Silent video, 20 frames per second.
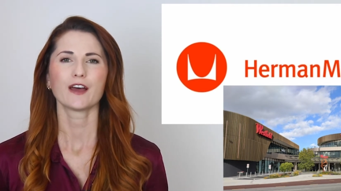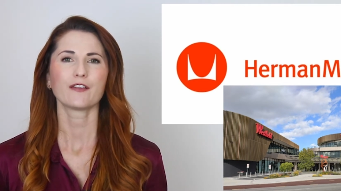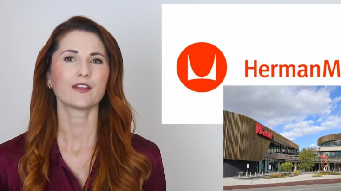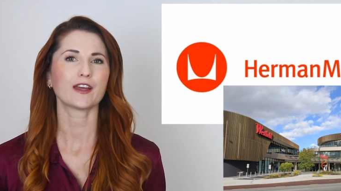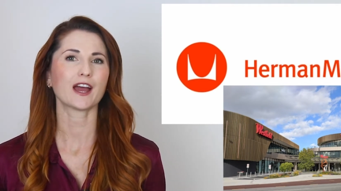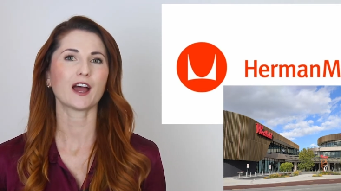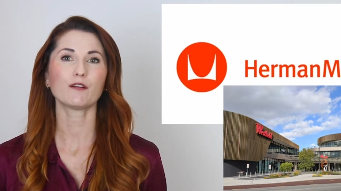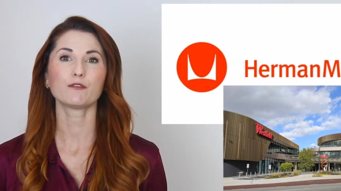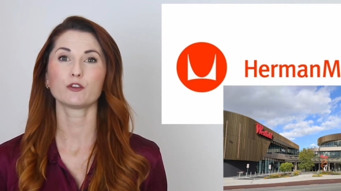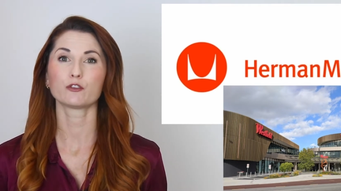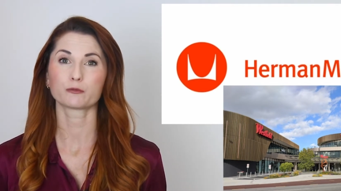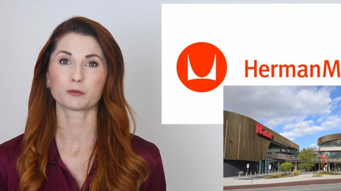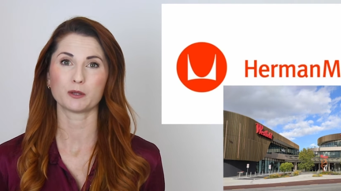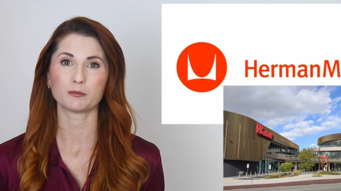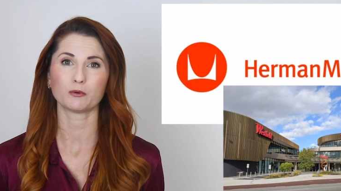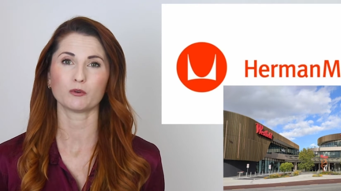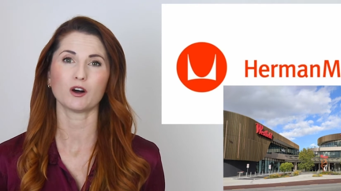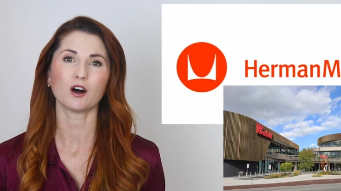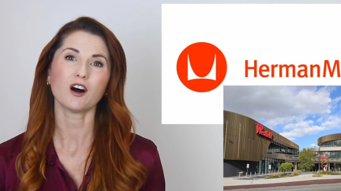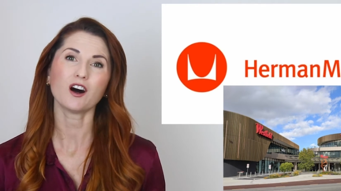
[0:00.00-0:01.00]
and they have those
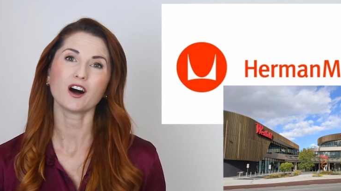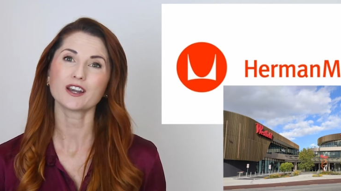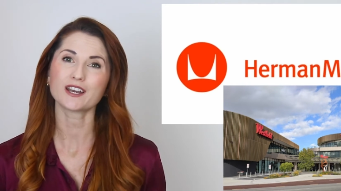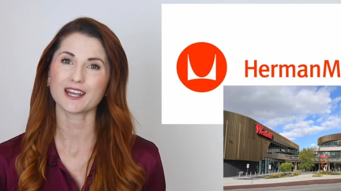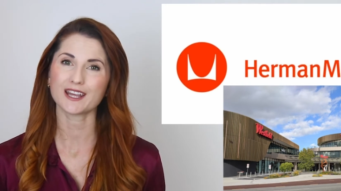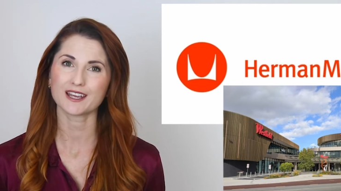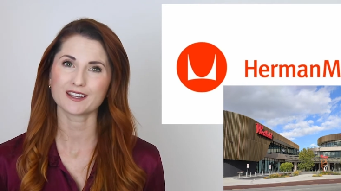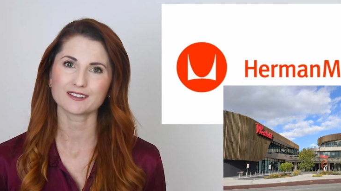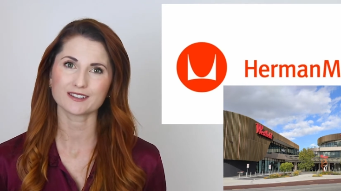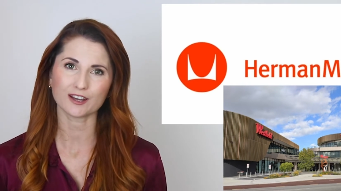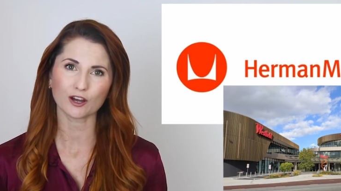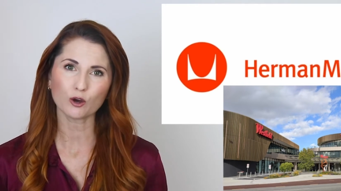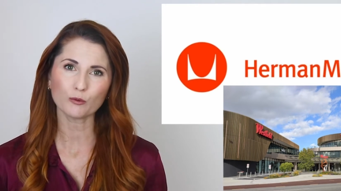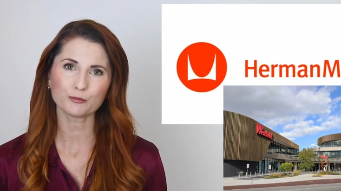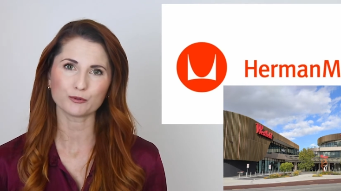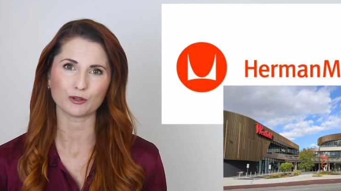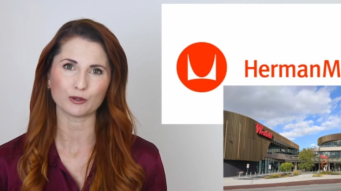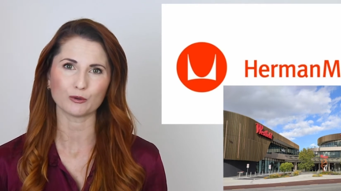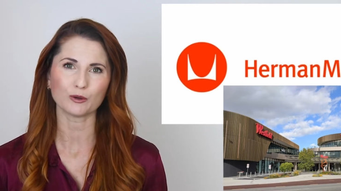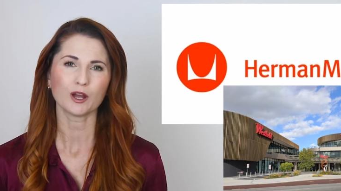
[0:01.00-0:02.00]
people on hand to
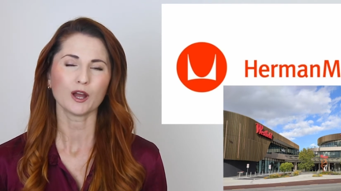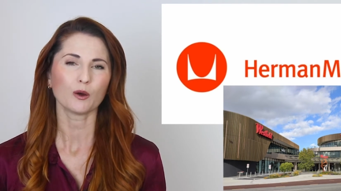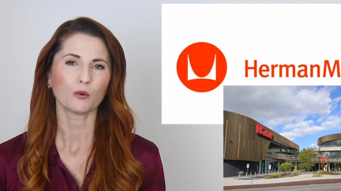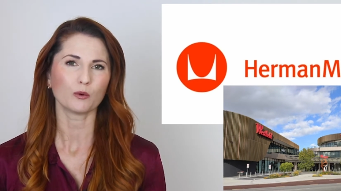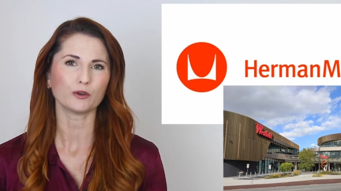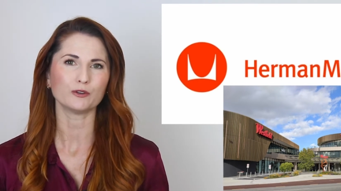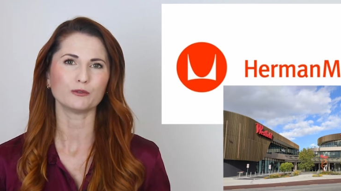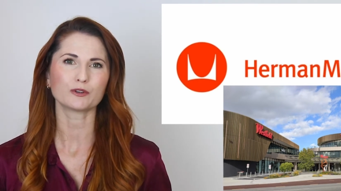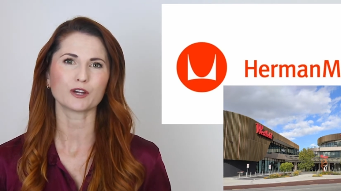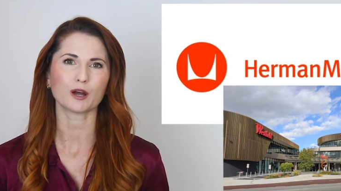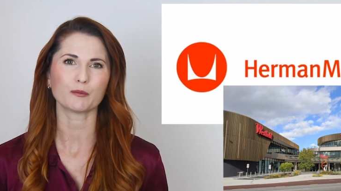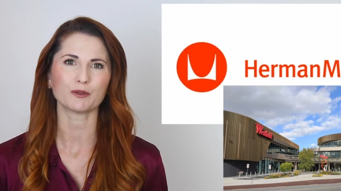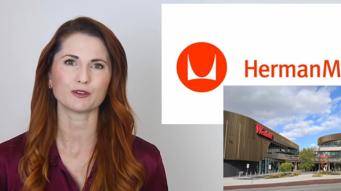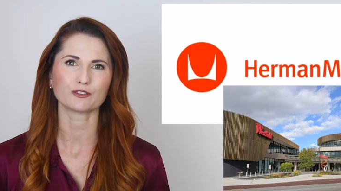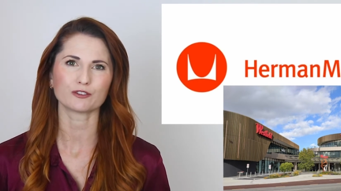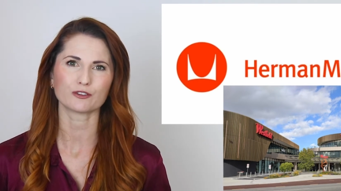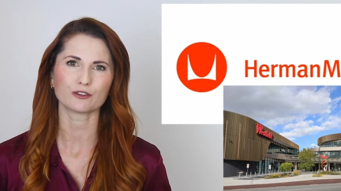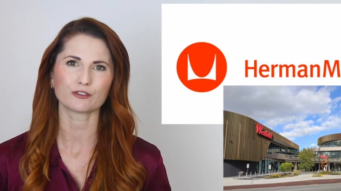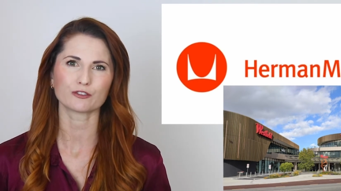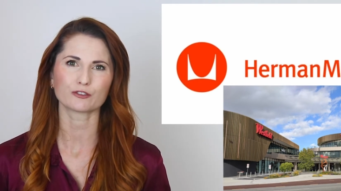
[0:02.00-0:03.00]
help you when you come
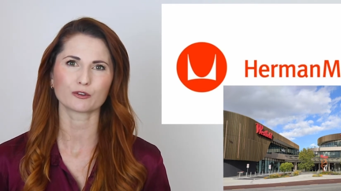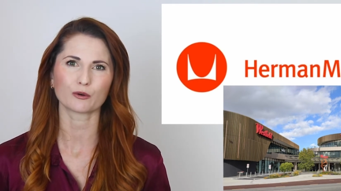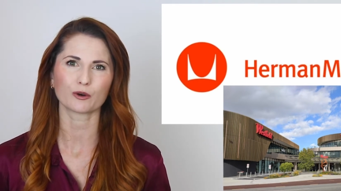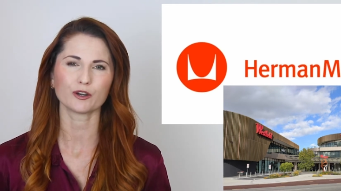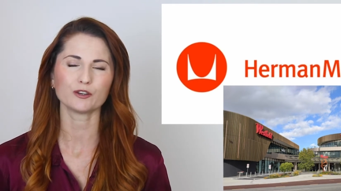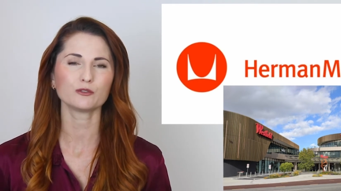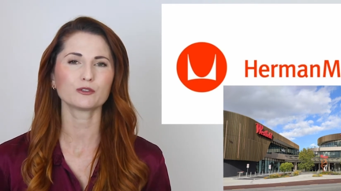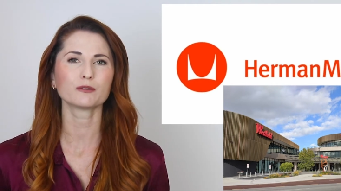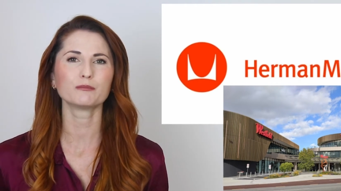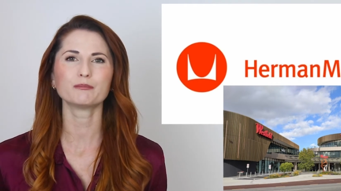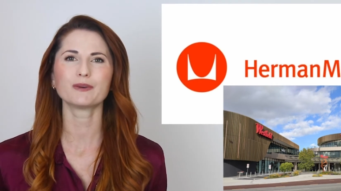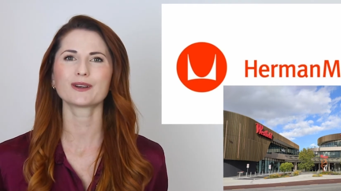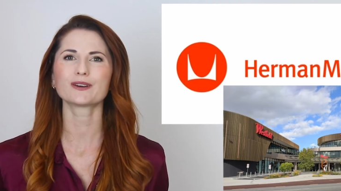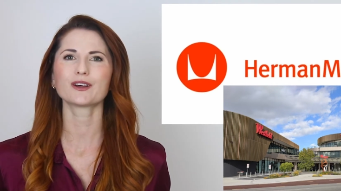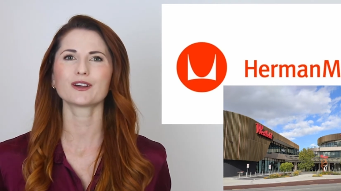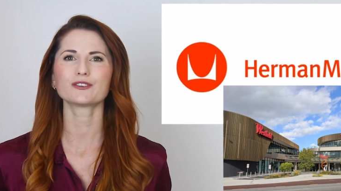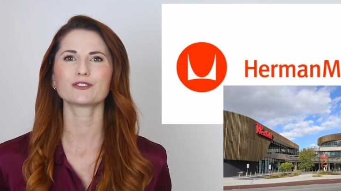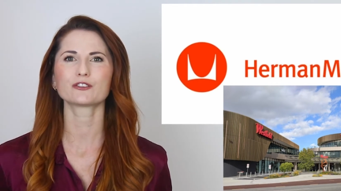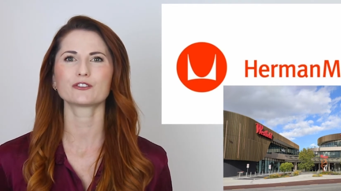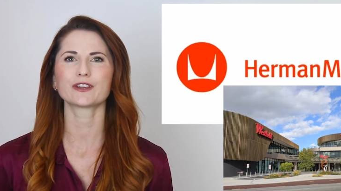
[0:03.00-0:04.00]
into the store, and you can better
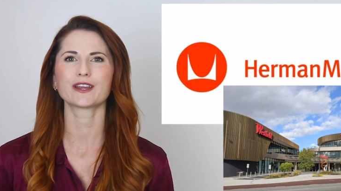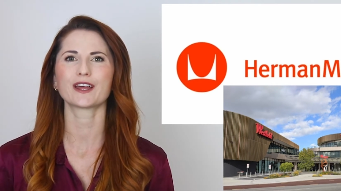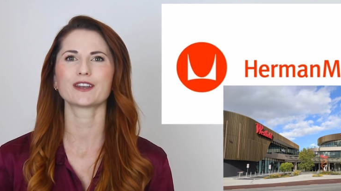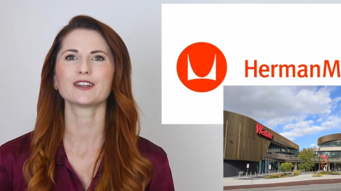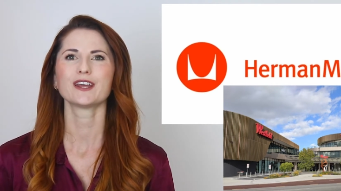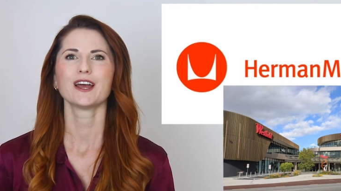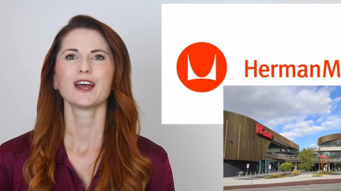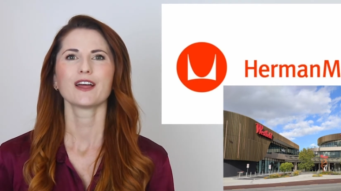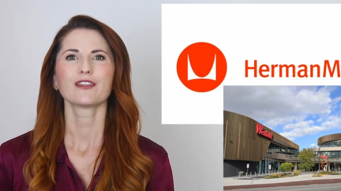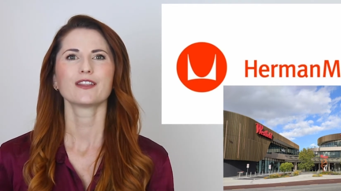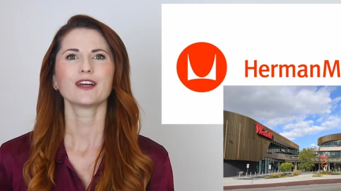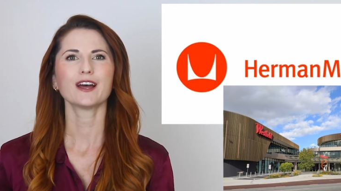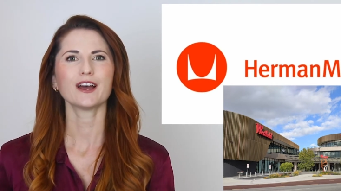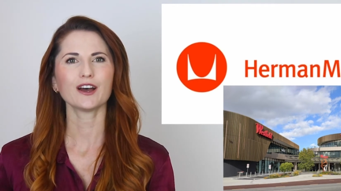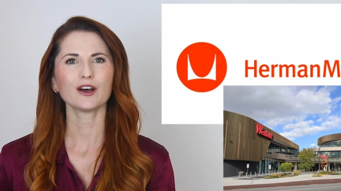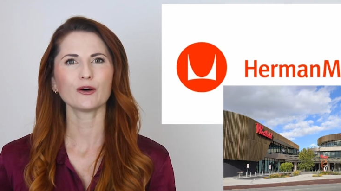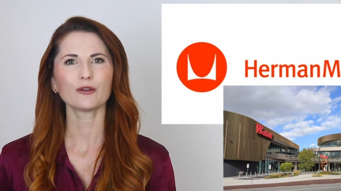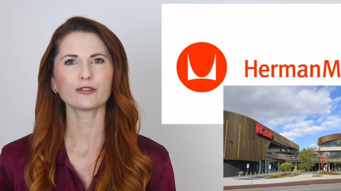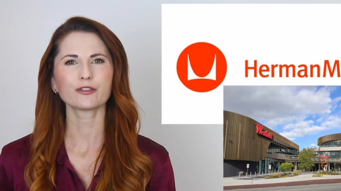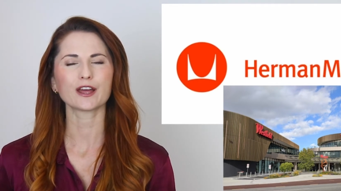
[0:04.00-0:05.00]
understand the
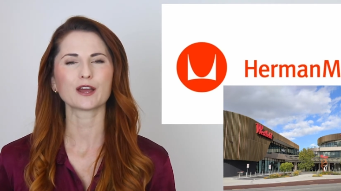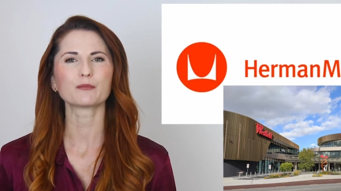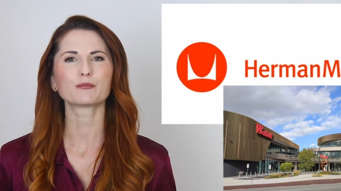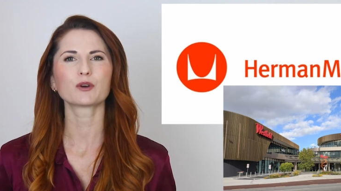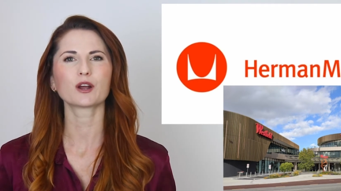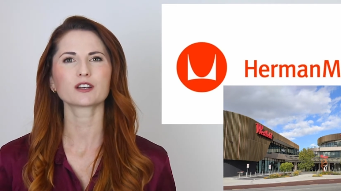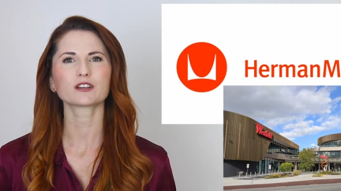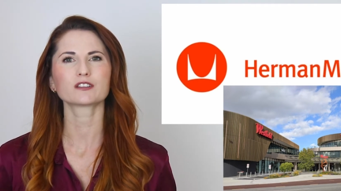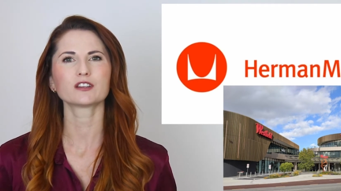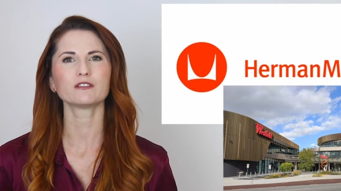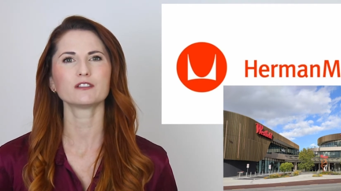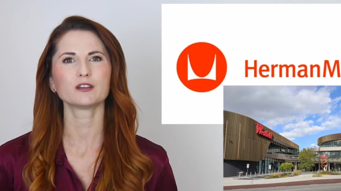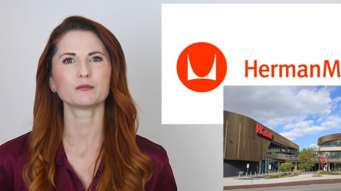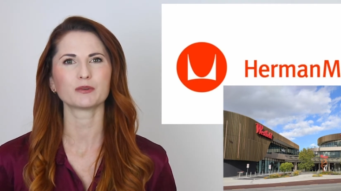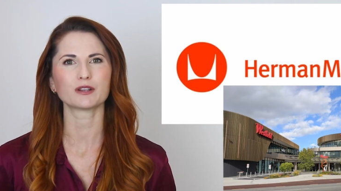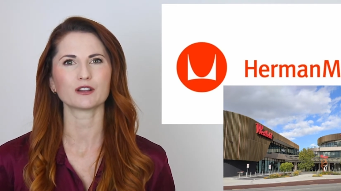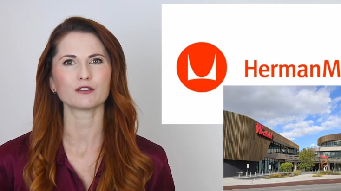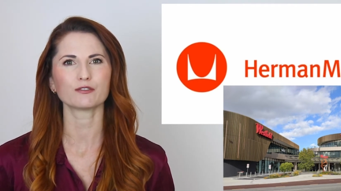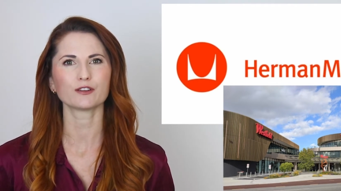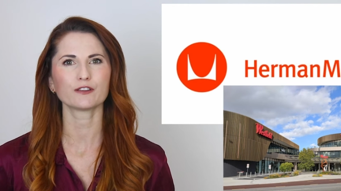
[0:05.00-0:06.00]
health and productivity
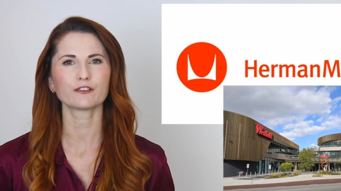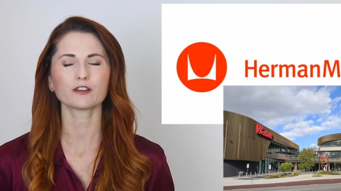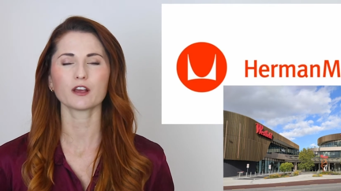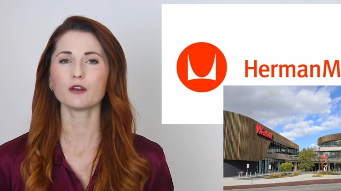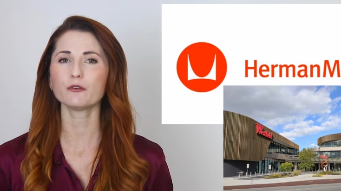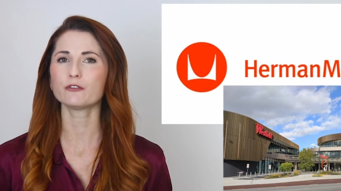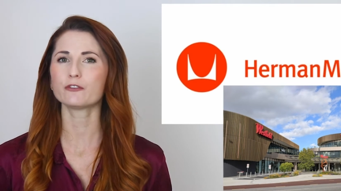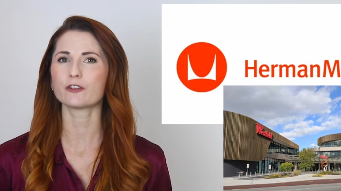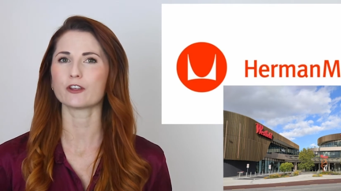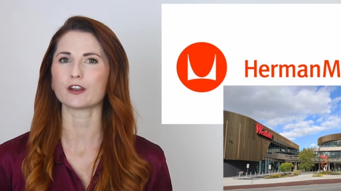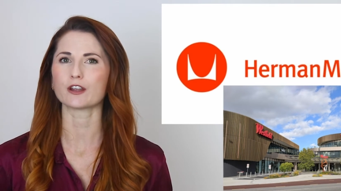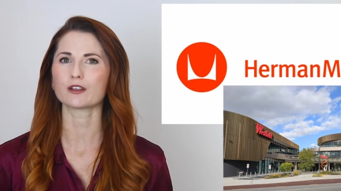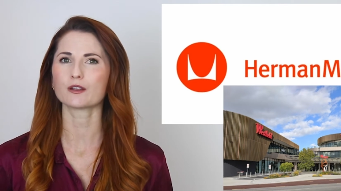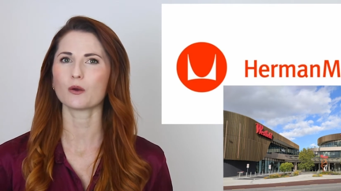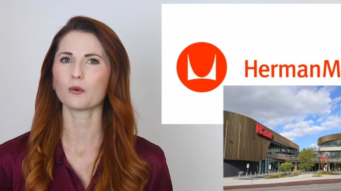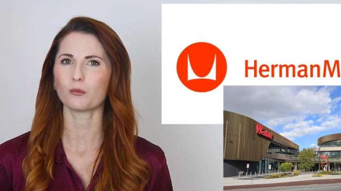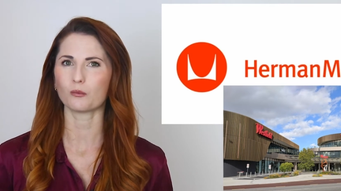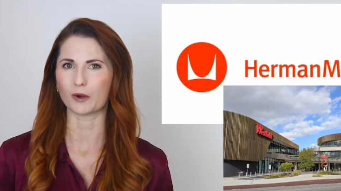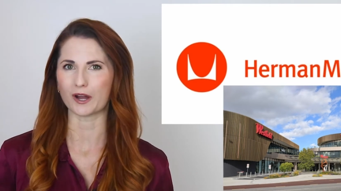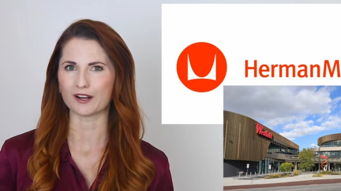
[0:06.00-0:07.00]
benefits of sitting
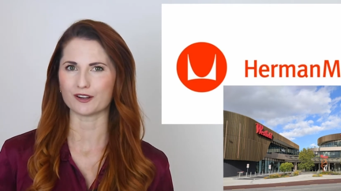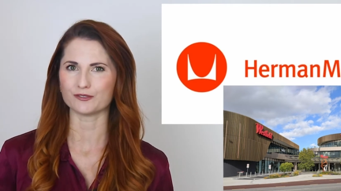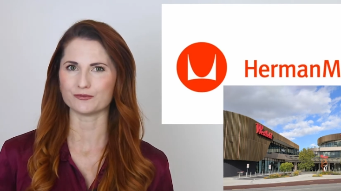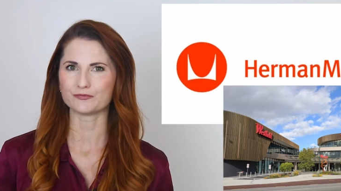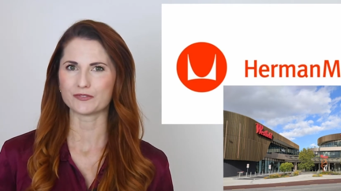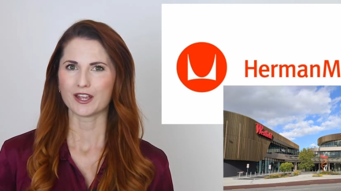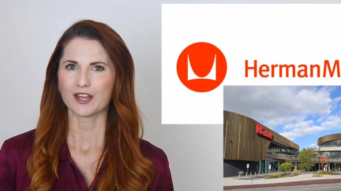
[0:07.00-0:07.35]
well.